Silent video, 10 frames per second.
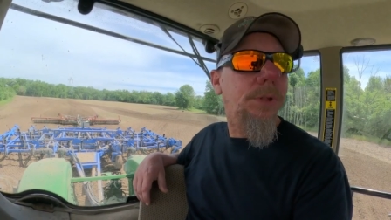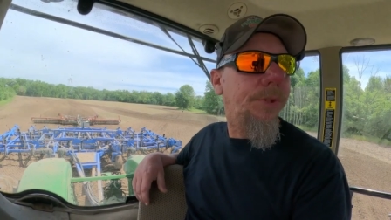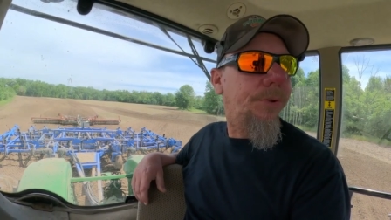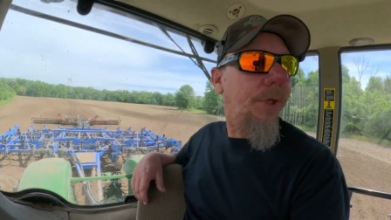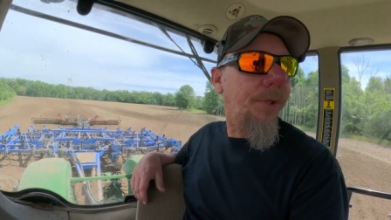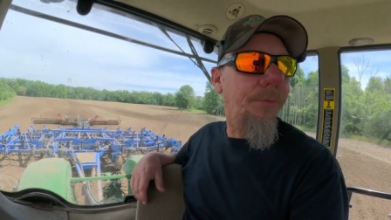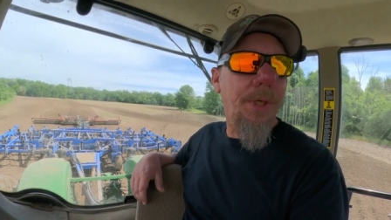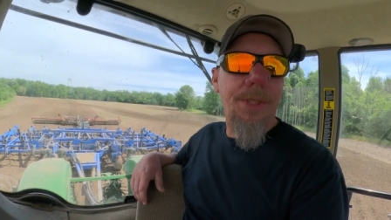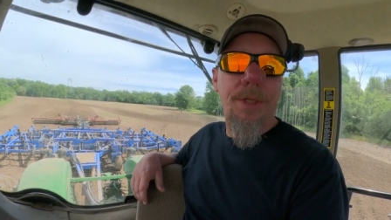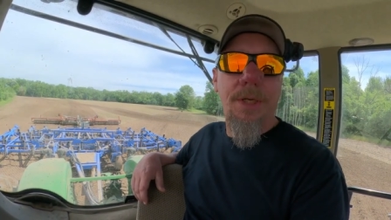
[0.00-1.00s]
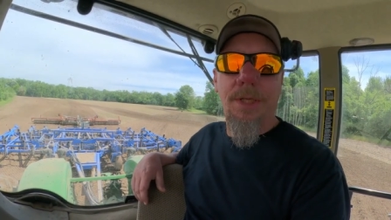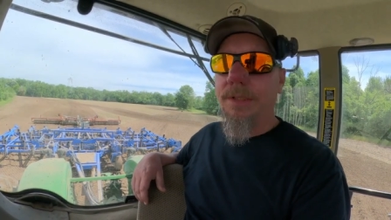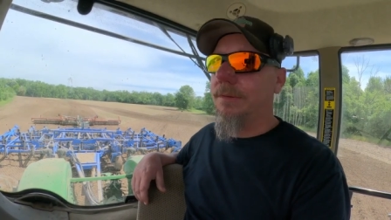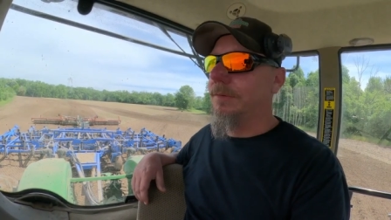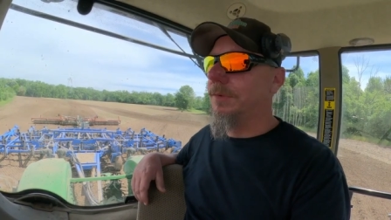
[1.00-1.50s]
they're talking rain tonight.
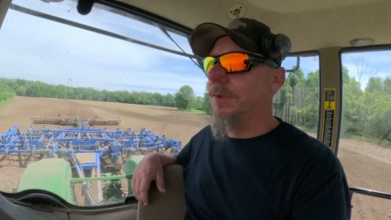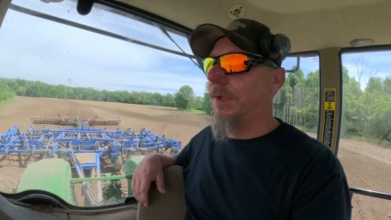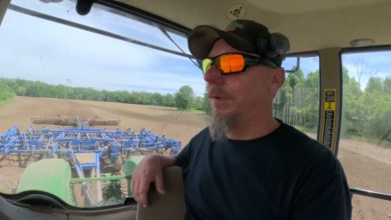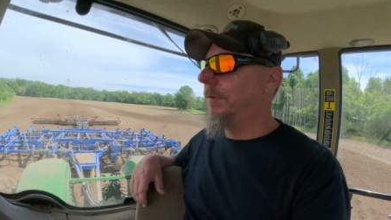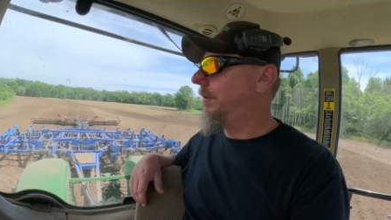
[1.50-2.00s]
So